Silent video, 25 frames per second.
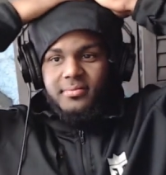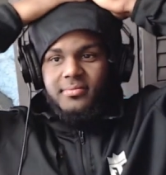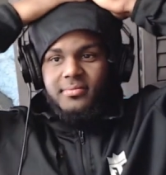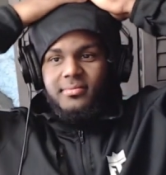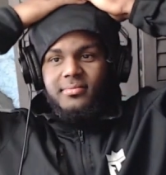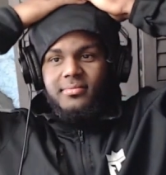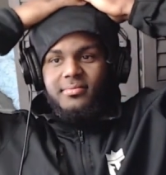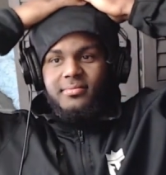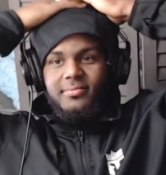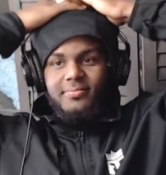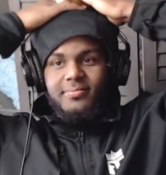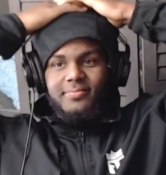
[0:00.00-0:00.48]

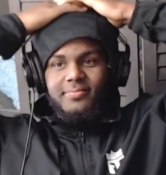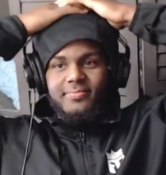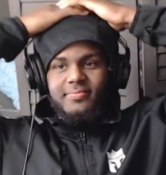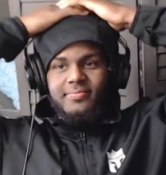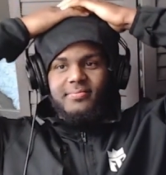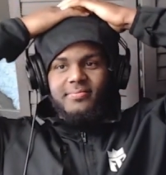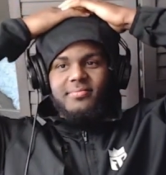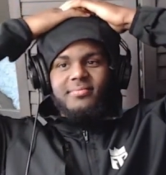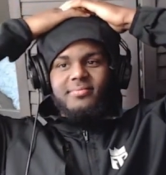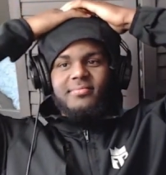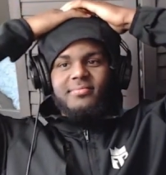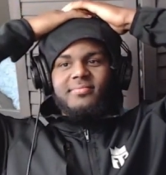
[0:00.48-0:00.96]

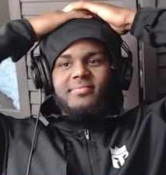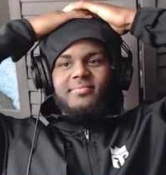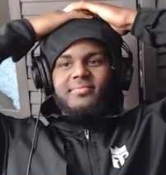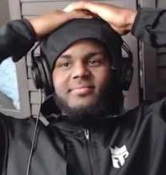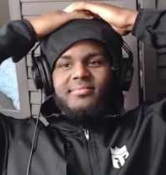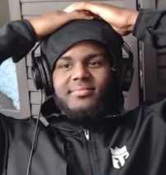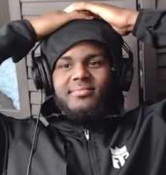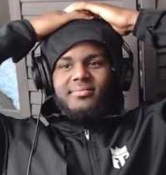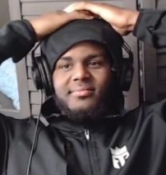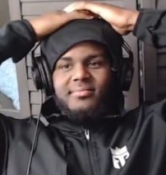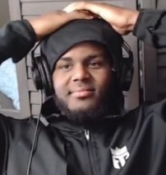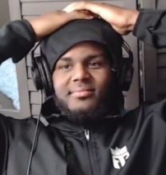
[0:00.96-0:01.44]

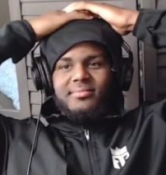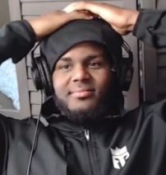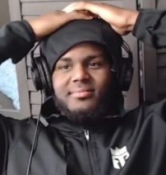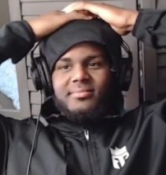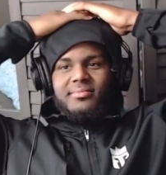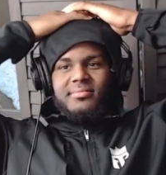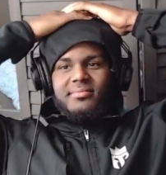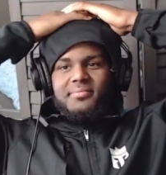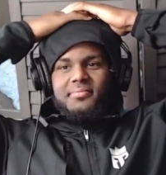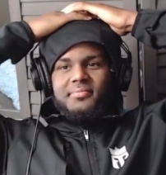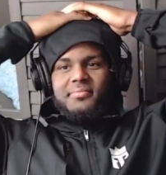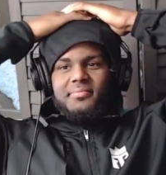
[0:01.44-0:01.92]

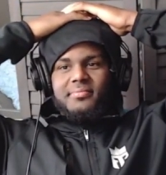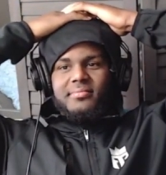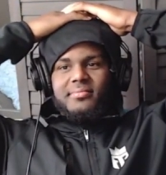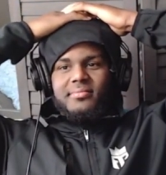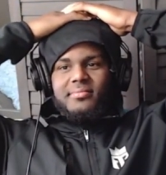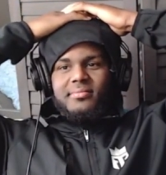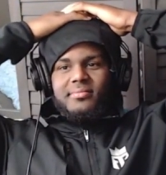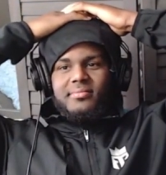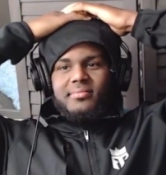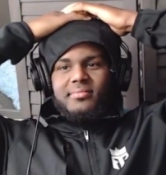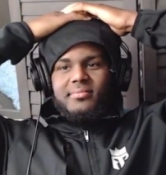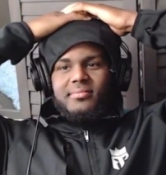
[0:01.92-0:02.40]

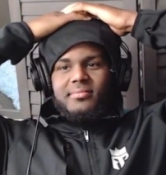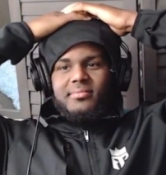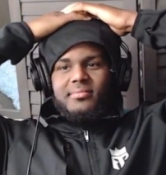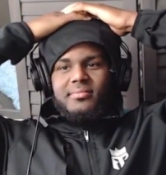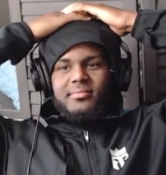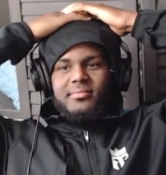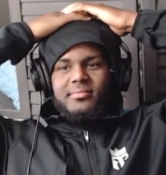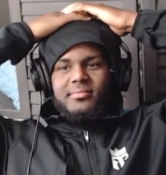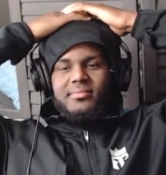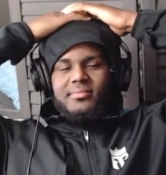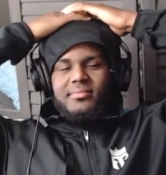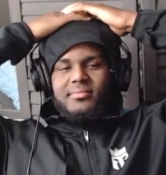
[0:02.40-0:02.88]

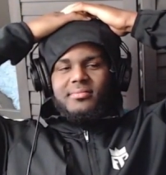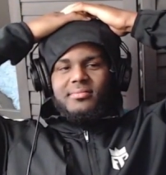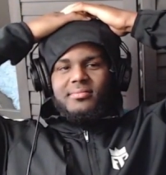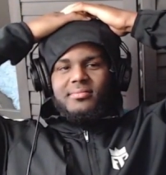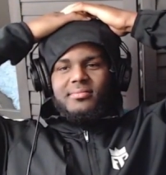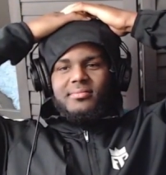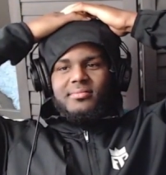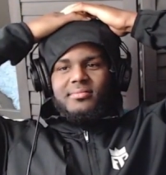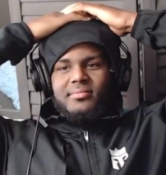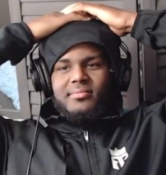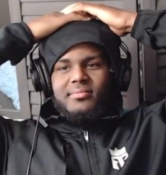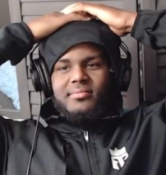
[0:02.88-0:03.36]

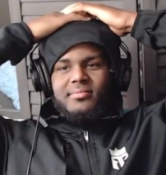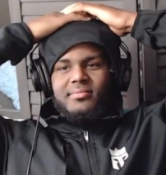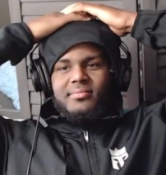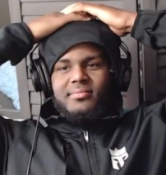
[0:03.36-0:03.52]
Nothing is said.